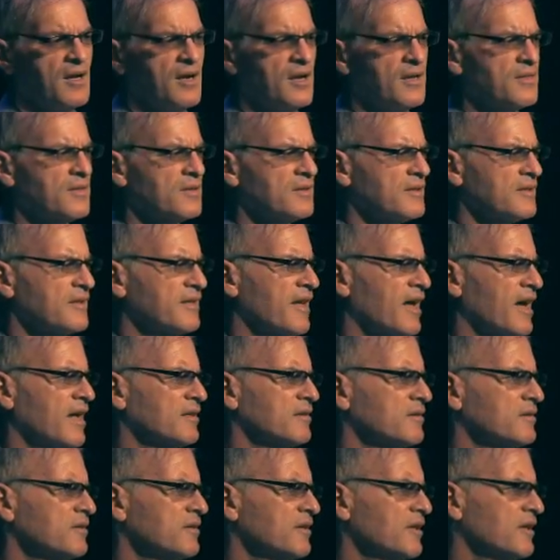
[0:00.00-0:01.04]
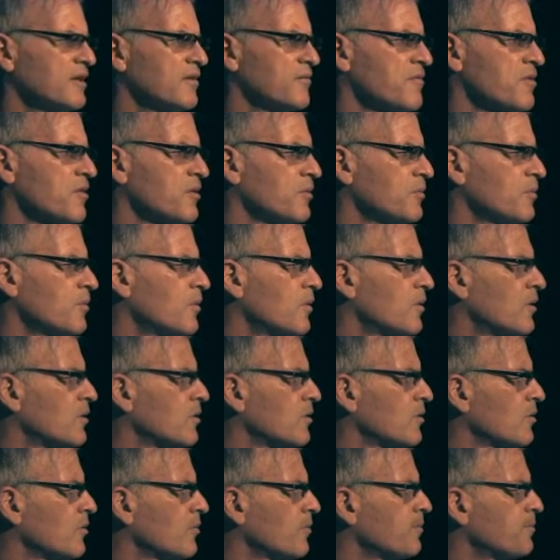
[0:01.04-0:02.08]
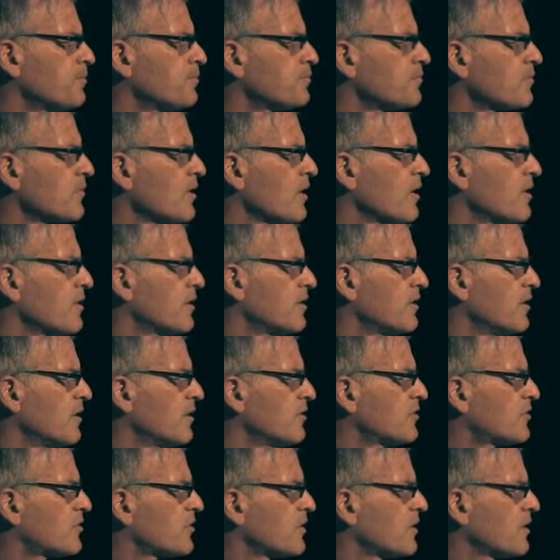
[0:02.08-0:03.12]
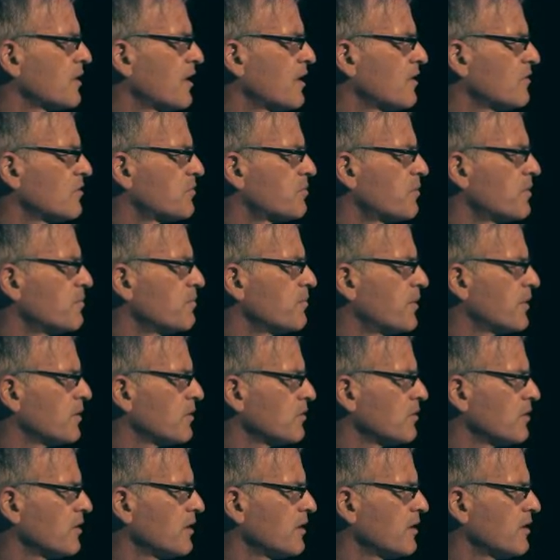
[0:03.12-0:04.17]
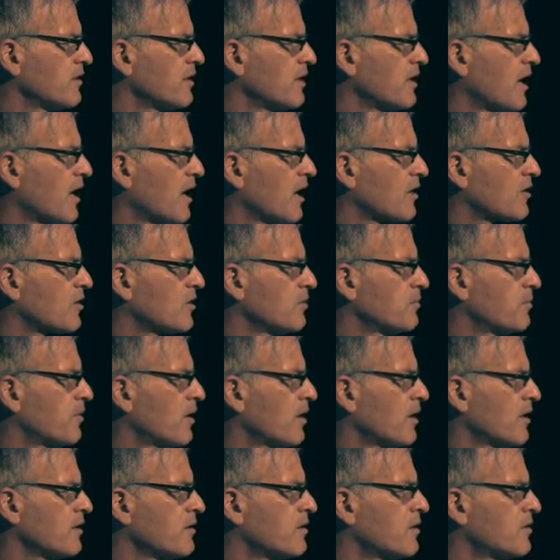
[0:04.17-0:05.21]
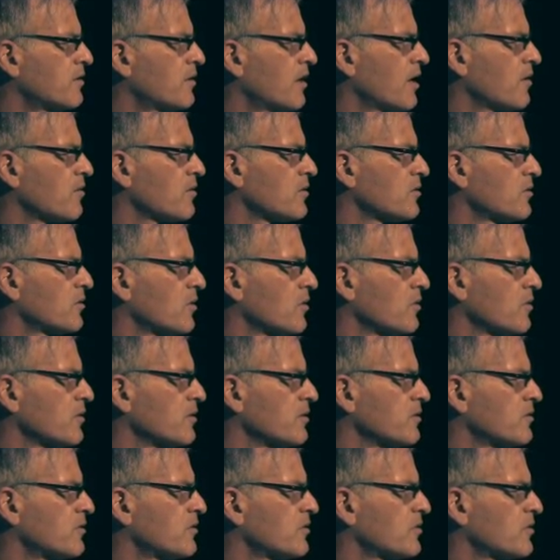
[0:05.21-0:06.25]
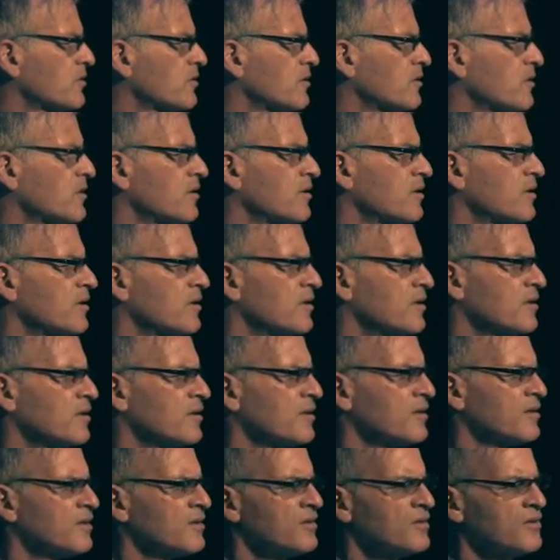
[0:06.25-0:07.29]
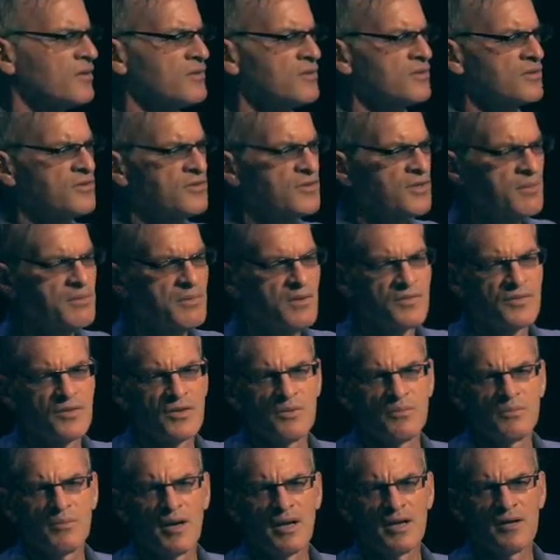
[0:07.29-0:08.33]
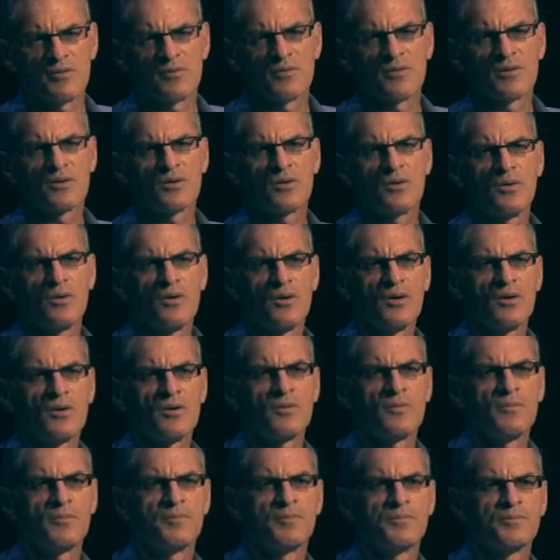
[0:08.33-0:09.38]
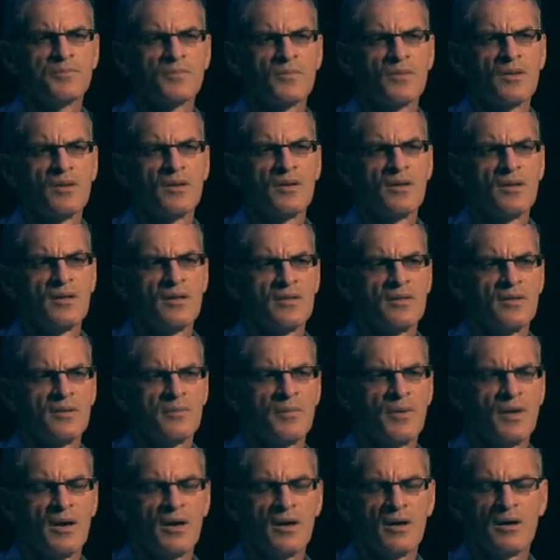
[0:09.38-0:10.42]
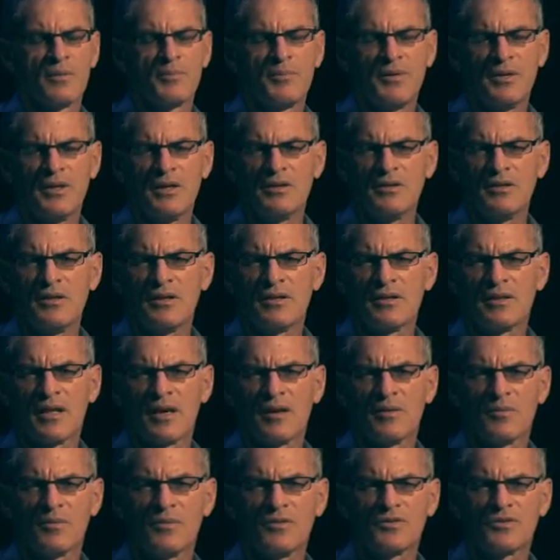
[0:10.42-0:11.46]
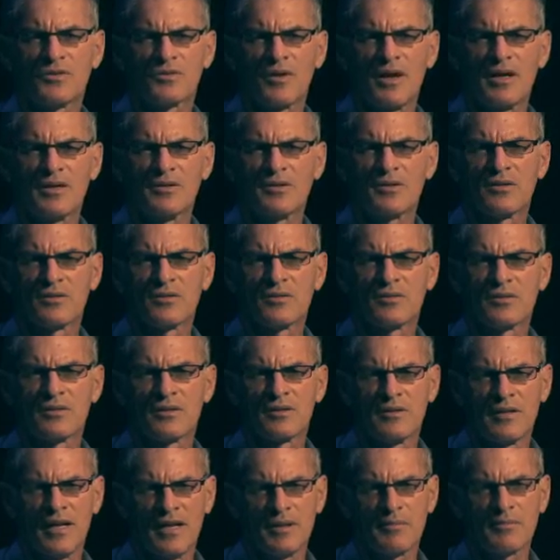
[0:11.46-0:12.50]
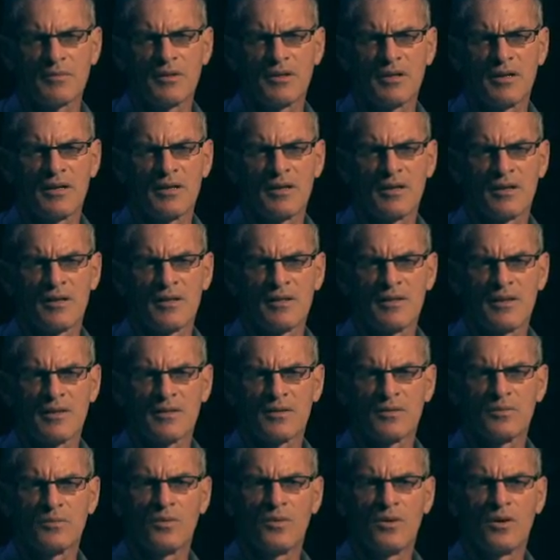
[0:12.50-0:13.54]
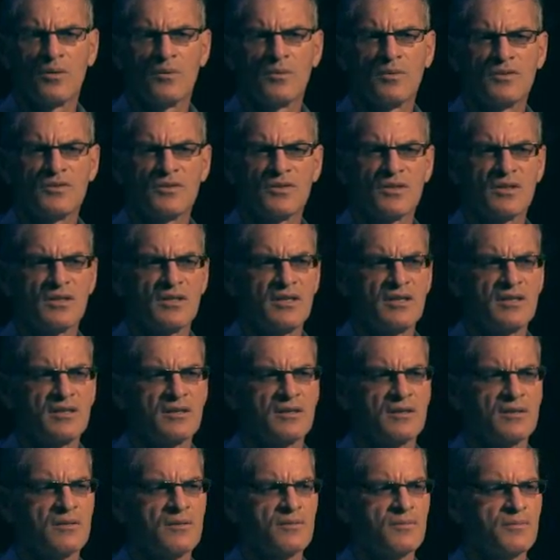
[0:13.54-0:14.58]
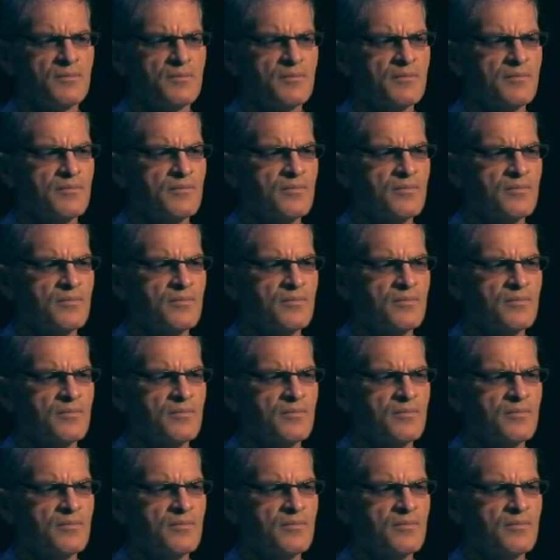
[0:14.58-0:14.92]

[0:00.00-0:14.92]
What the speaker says: on the legality of the wall that Israel has been building in the occupied territories. Some of you might recall the opinion that was rendered, namely that the wall was illegal,